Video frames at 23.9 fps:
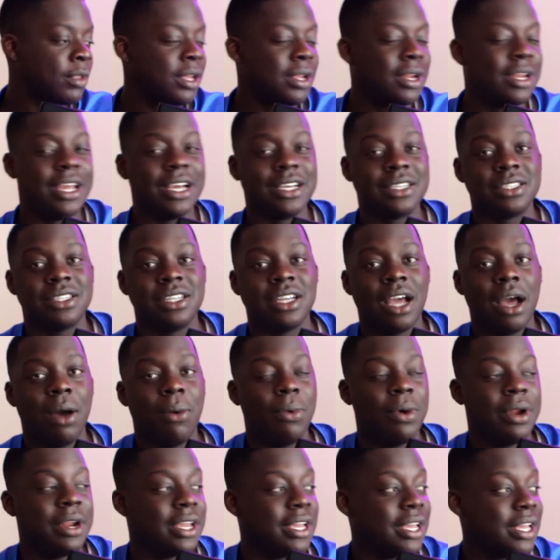Next thing I
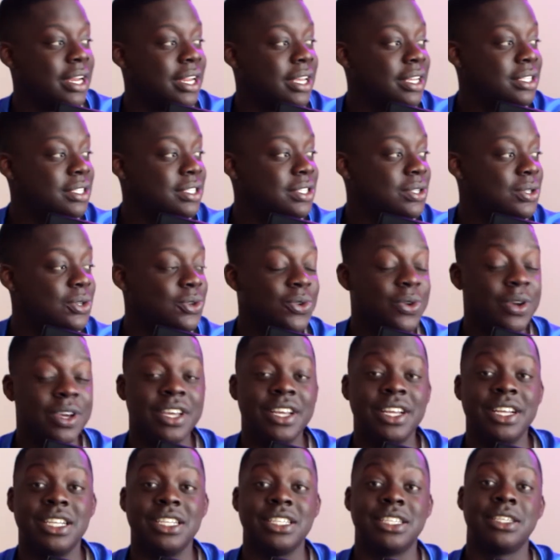want to get into
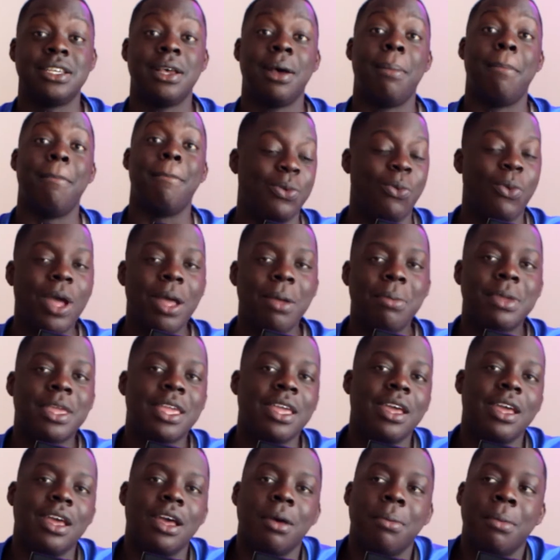is the
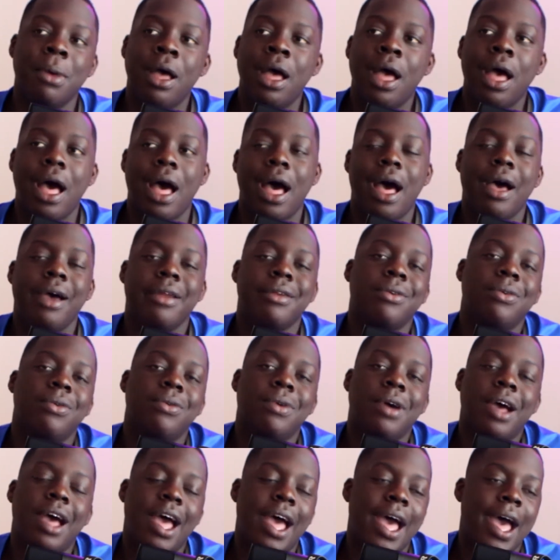webcam. I
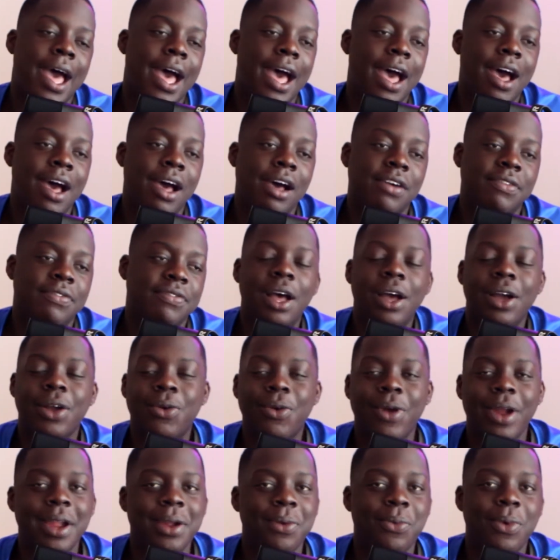don't have a
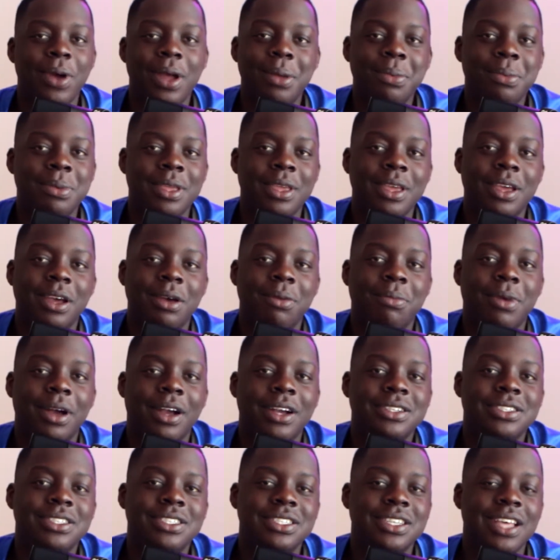great webcam.
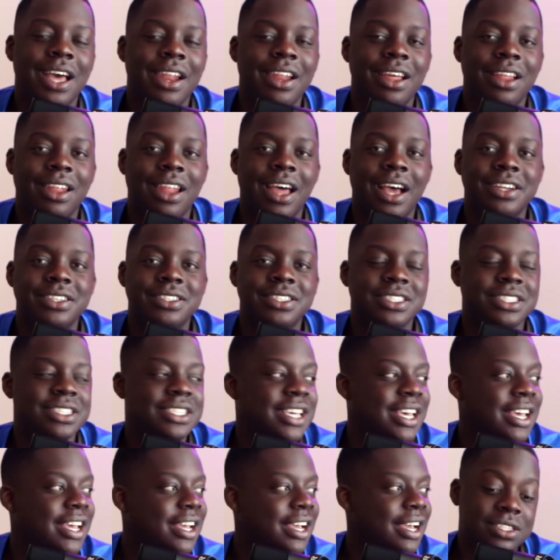I just got a
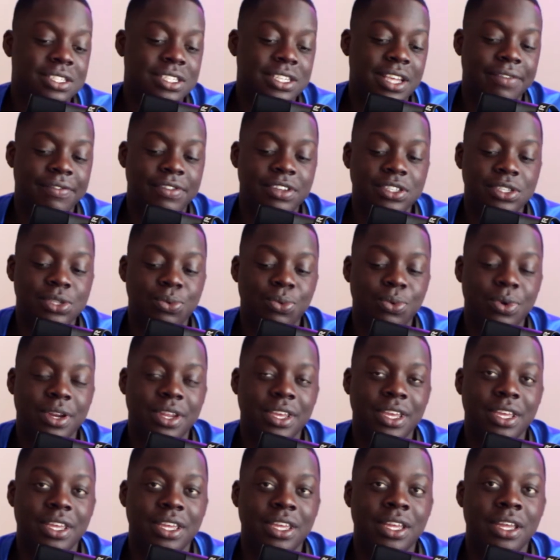Logitech
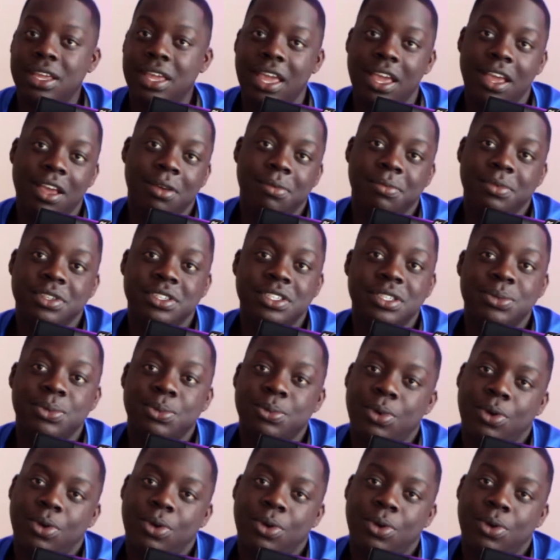720 cam. It's just